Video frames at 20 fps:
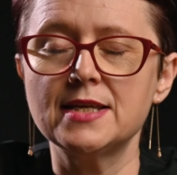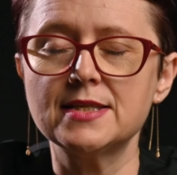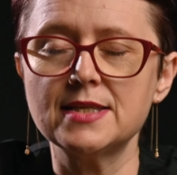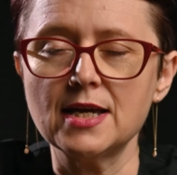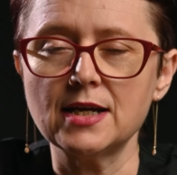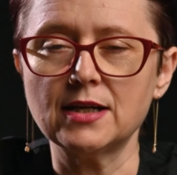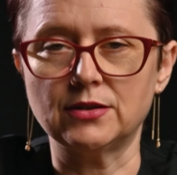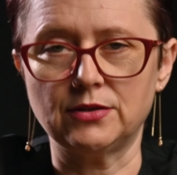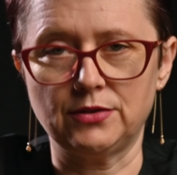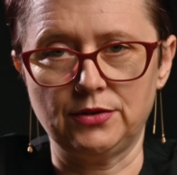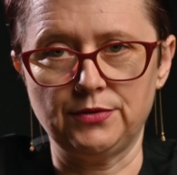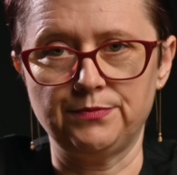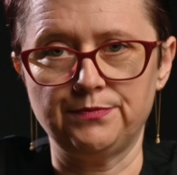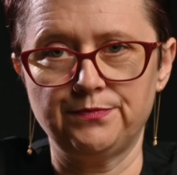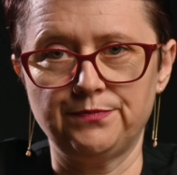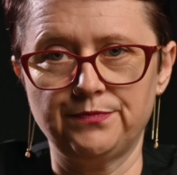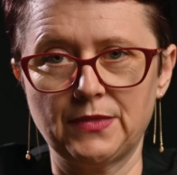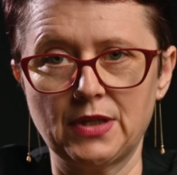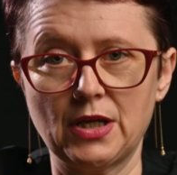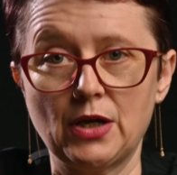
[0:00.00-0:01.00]
Second,
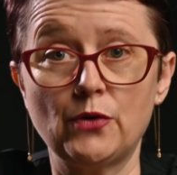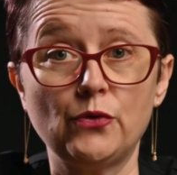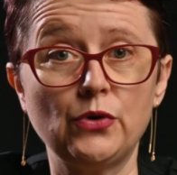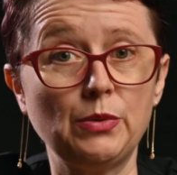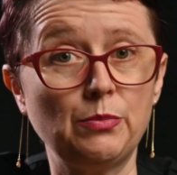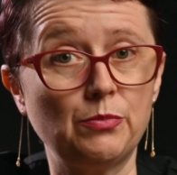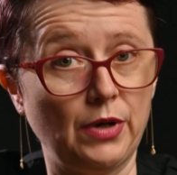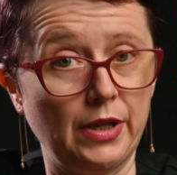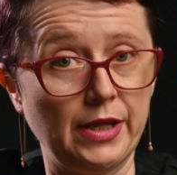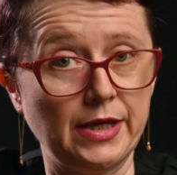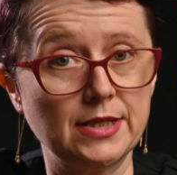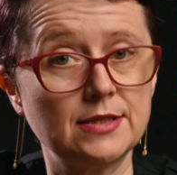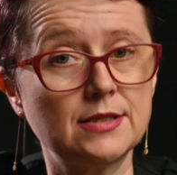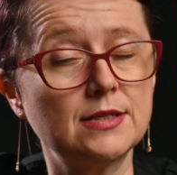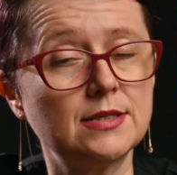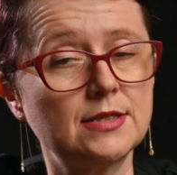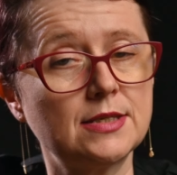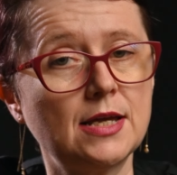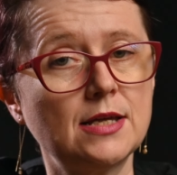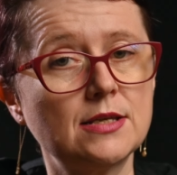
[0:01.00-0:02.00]
replace
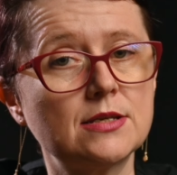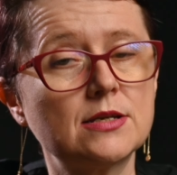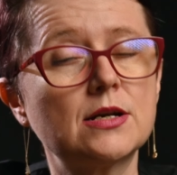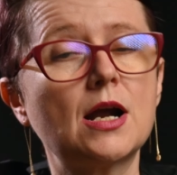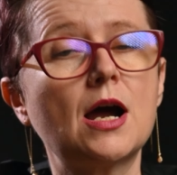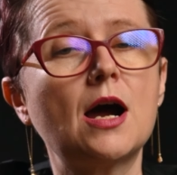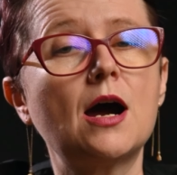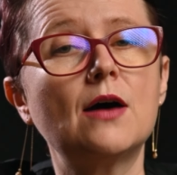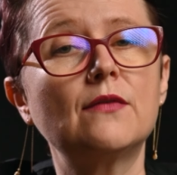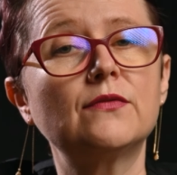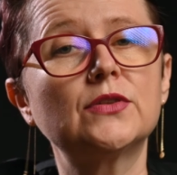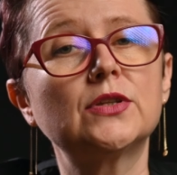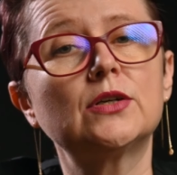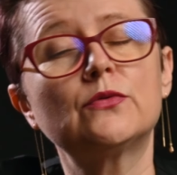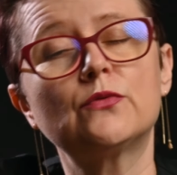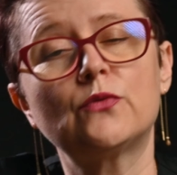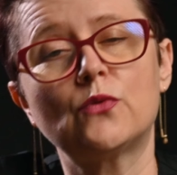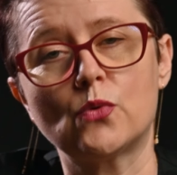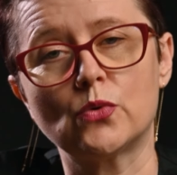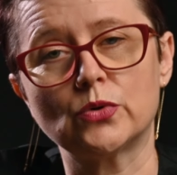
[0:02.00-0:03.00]
the sensor after
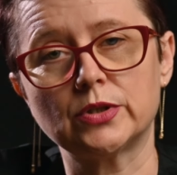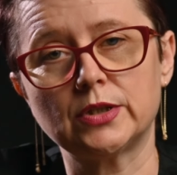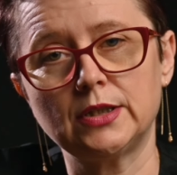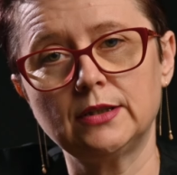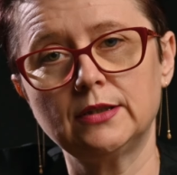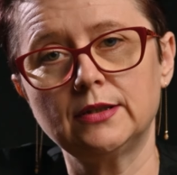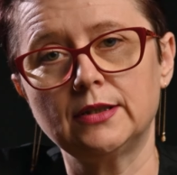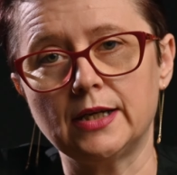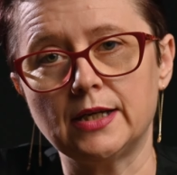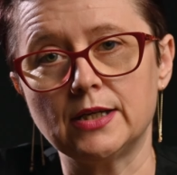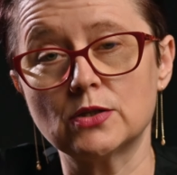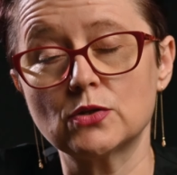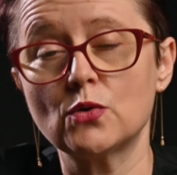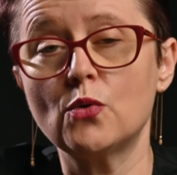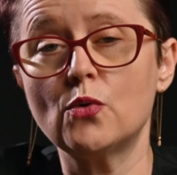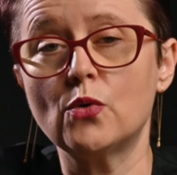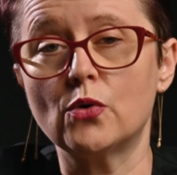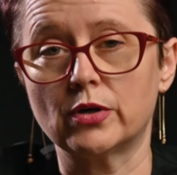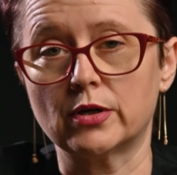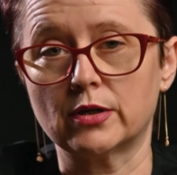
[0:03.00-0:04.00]
14 days
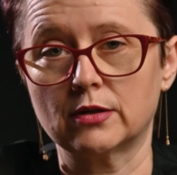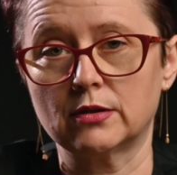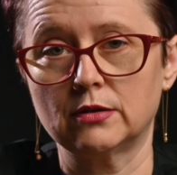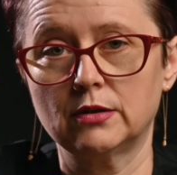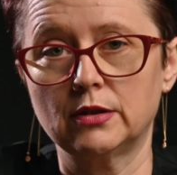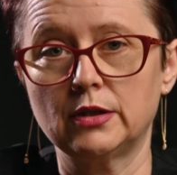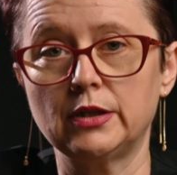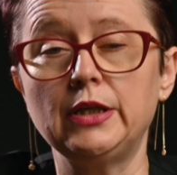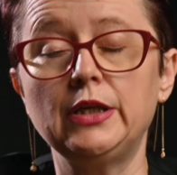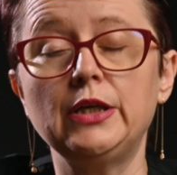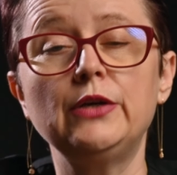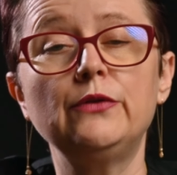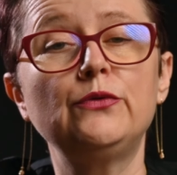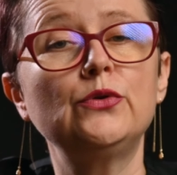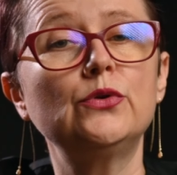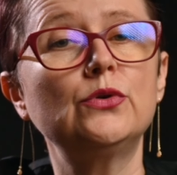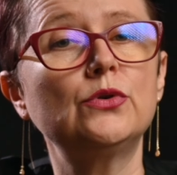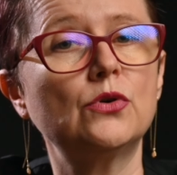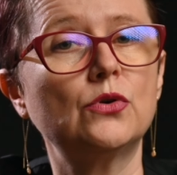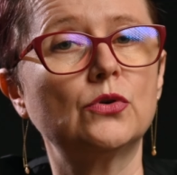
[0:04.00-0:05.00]
or if
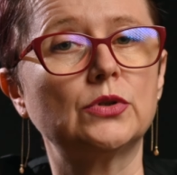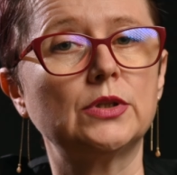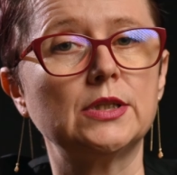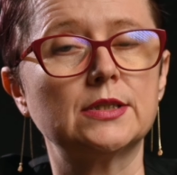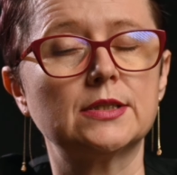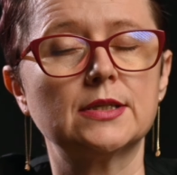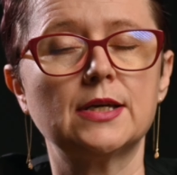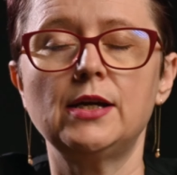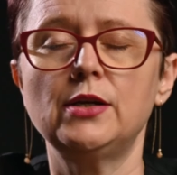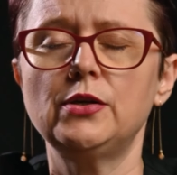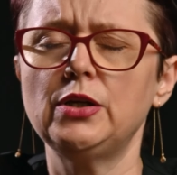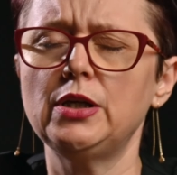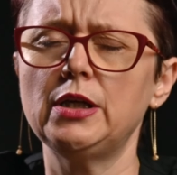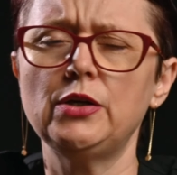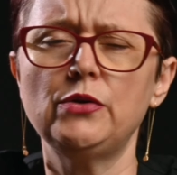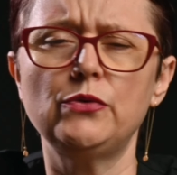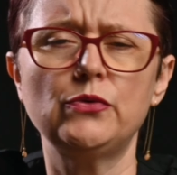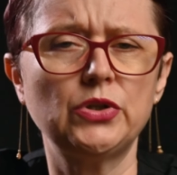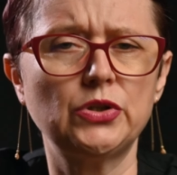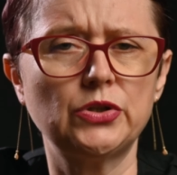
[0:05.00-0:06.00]
you notice any
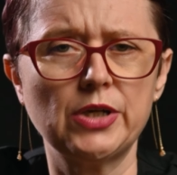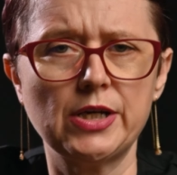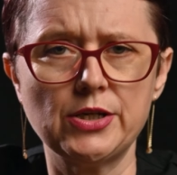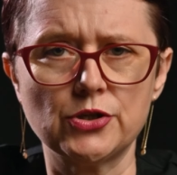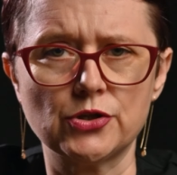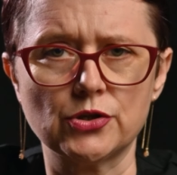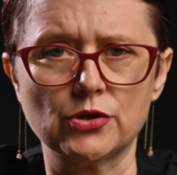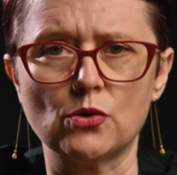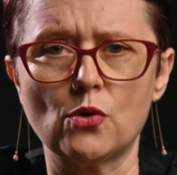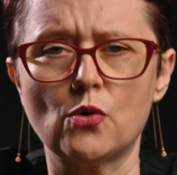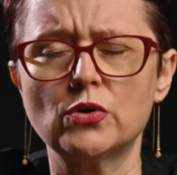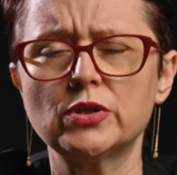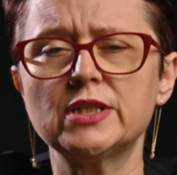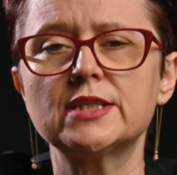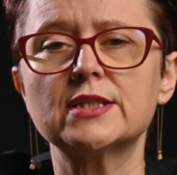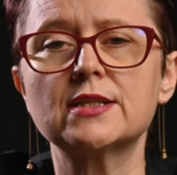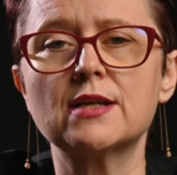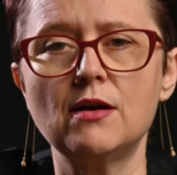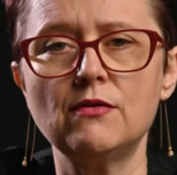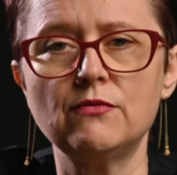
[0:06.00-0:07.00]
irritation or
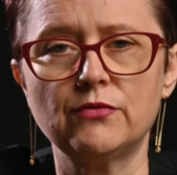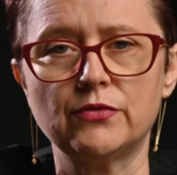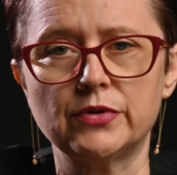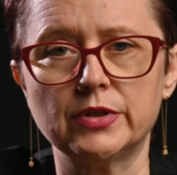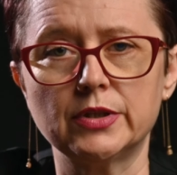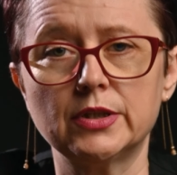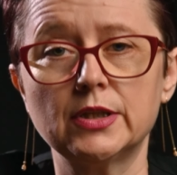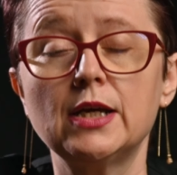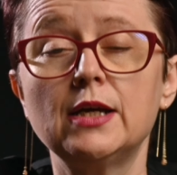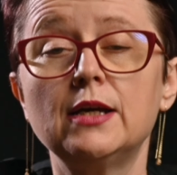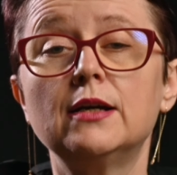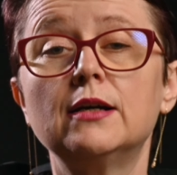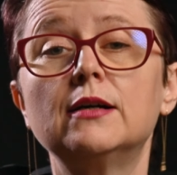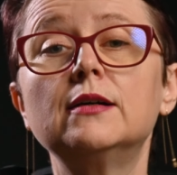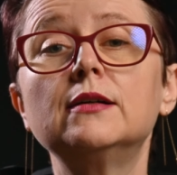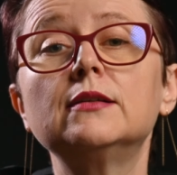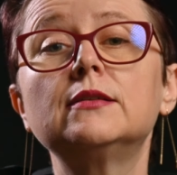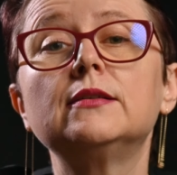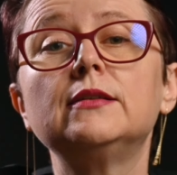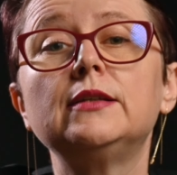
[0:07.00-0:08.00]
discomfort
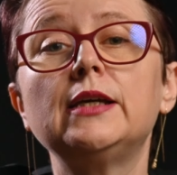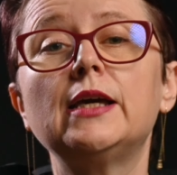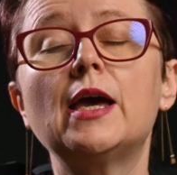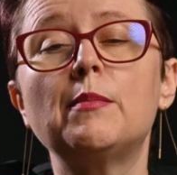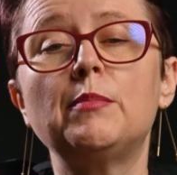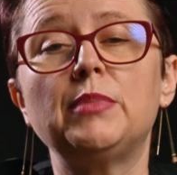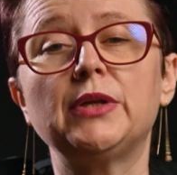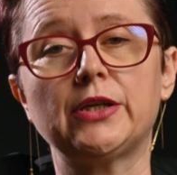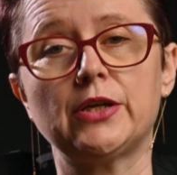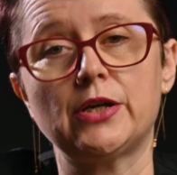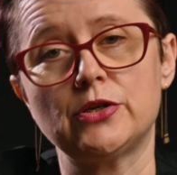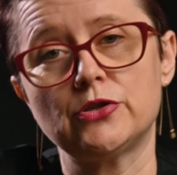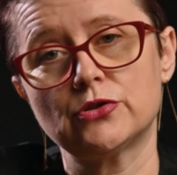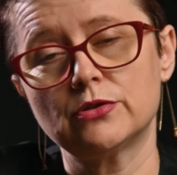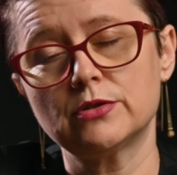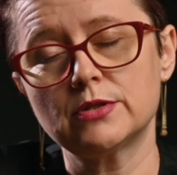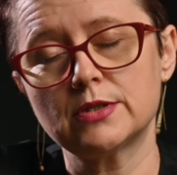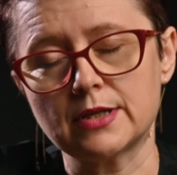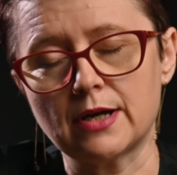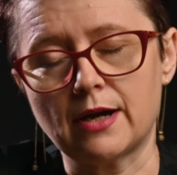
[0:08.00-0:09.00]
at the
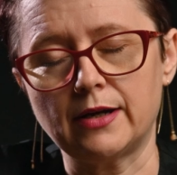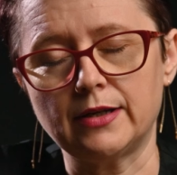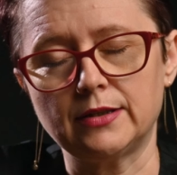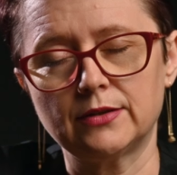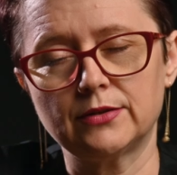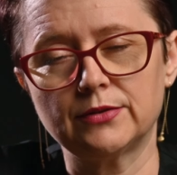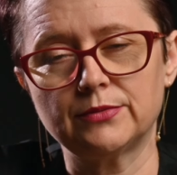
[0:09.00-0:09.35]
application site.